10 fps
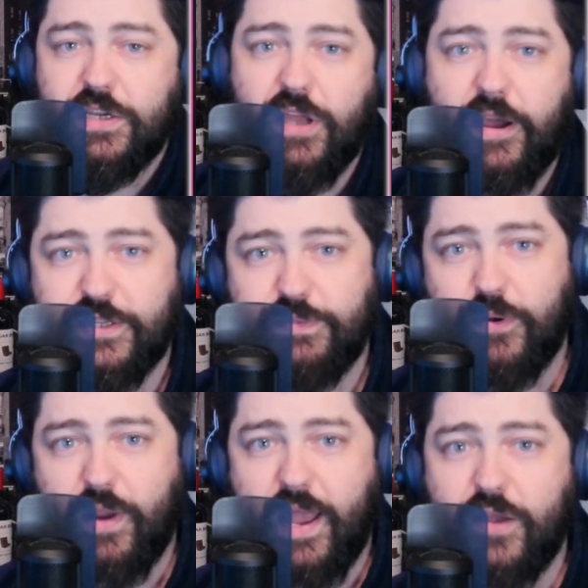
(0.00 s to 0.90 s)
talks
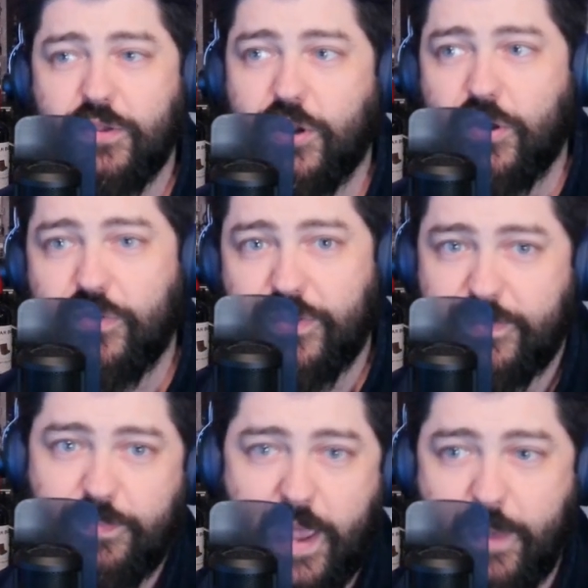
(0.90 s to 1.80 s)
about how, you know, the
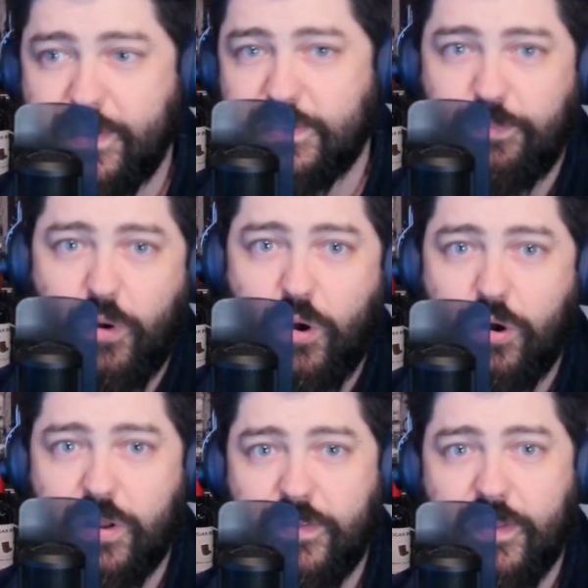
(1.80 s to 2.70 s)
baby's
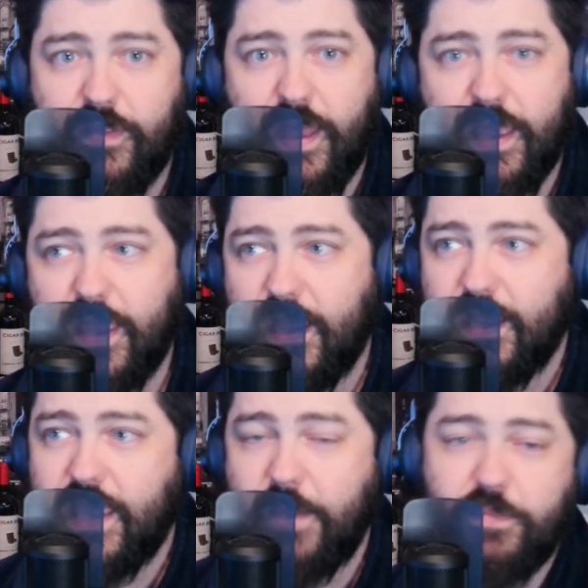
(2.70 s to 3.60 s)
born and then like
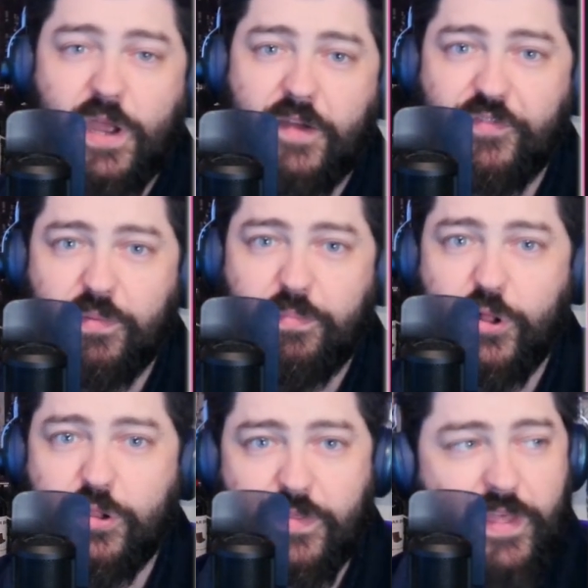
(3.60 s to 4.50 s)
kept
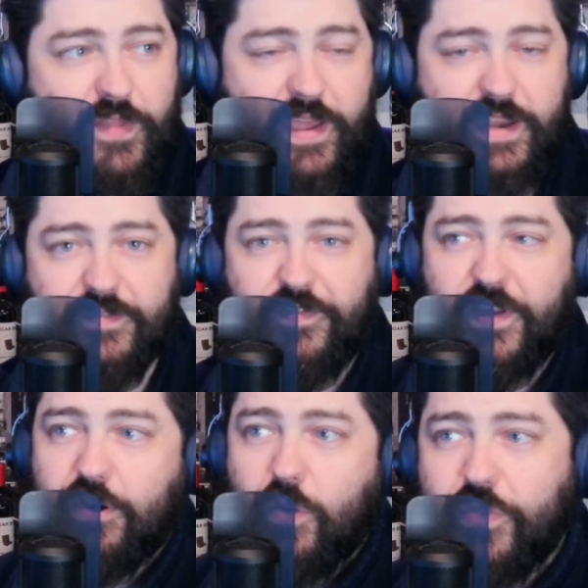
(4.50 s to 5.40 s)
comfortable and then they
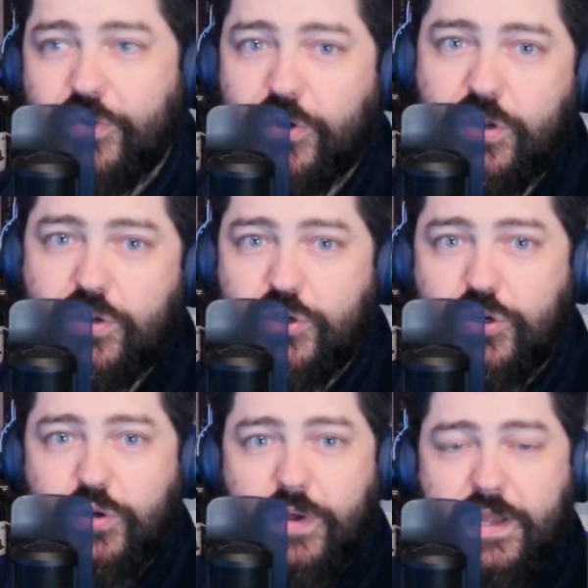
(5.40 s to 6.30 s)
figure out what they're going to
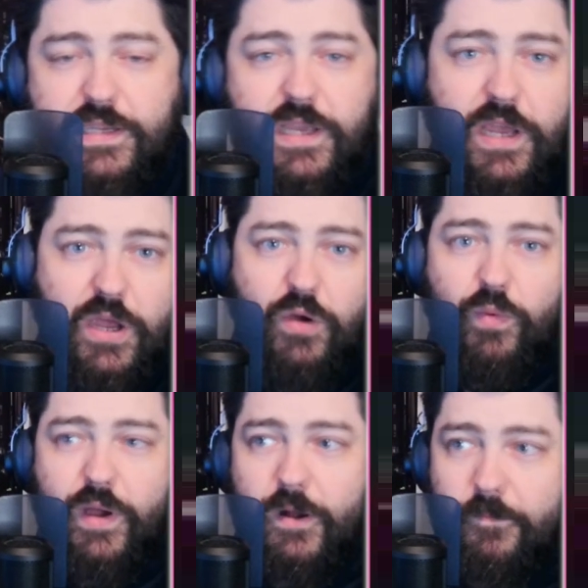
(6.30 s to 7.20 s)
do to it.
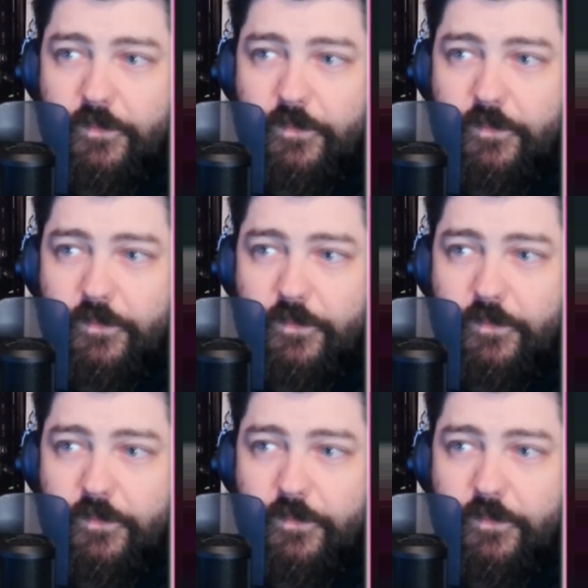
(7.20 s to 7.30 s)
Well,